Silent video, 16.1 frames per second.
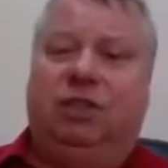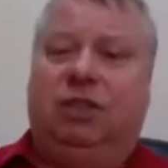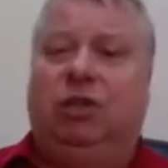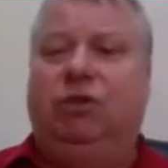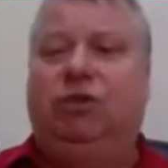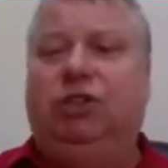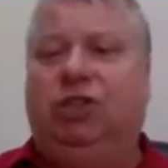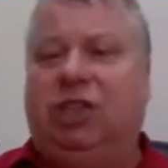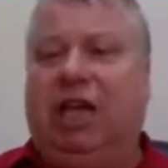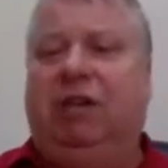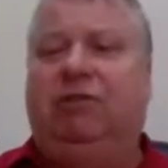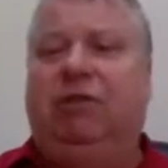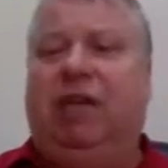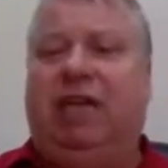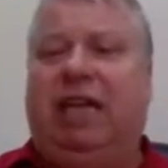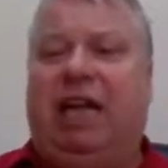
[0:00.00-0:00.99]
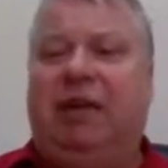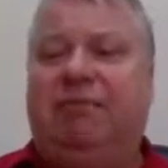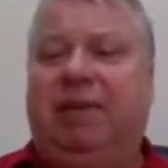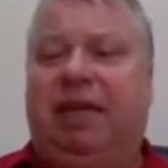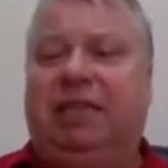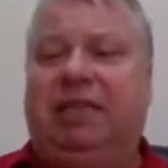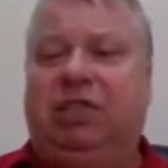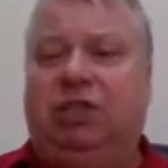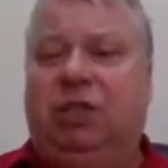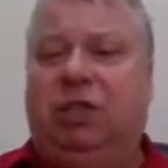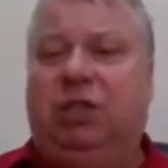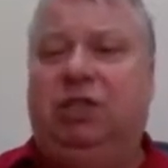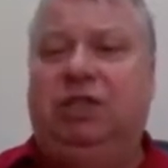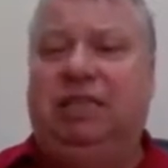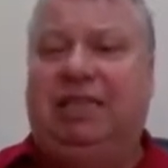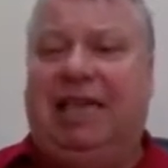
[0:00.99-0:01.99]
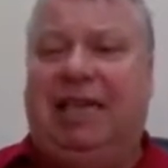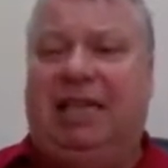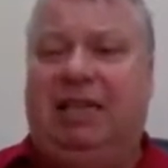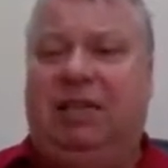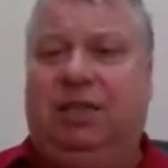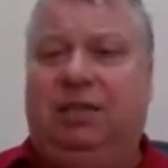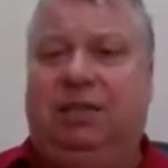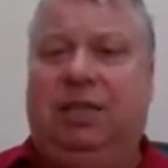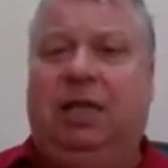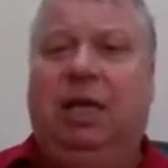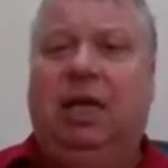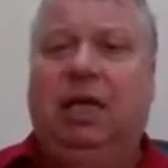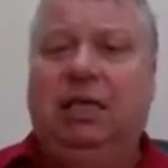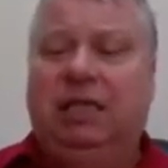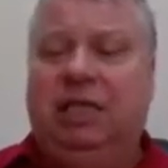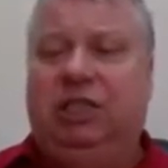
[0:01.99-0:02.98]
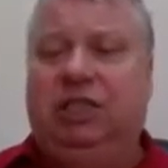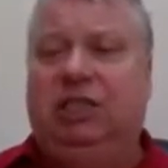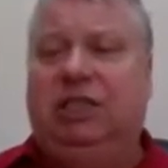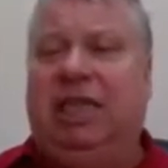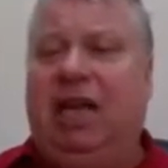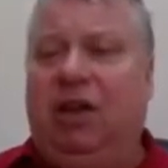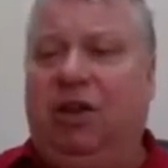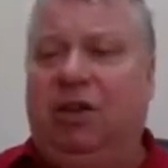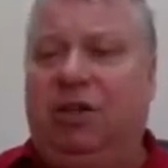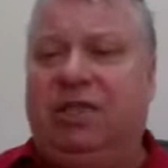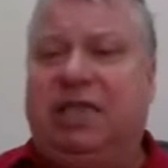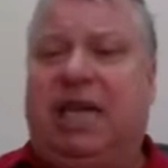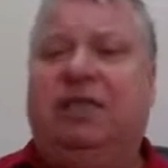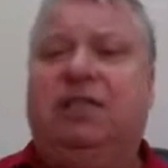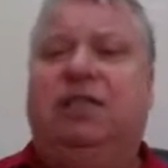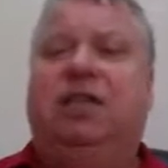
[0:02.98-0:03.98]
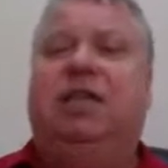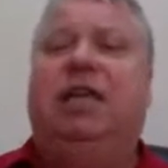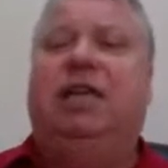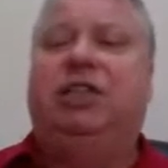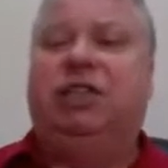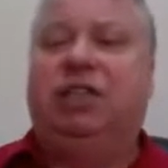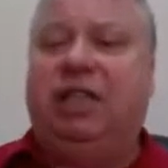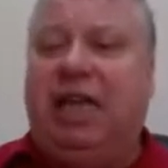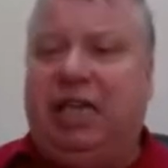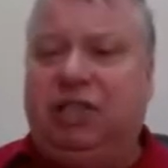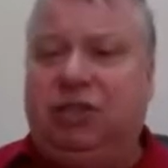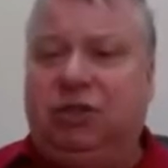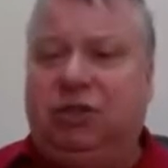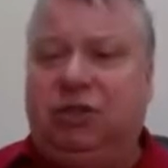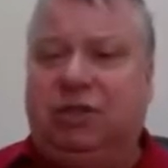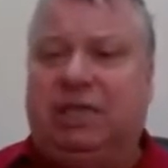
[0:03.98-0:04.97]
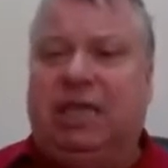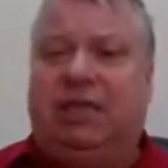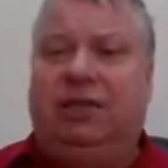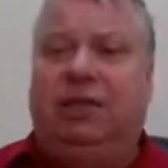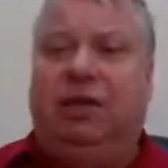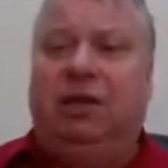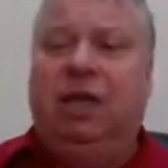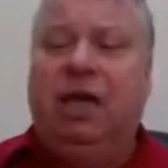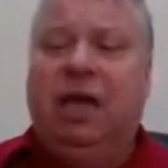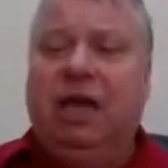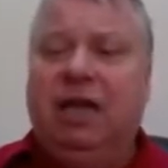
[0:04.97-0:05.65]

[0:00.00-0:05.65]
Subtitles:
So generally, that means certain sectors, such as the health sector, the educational sector,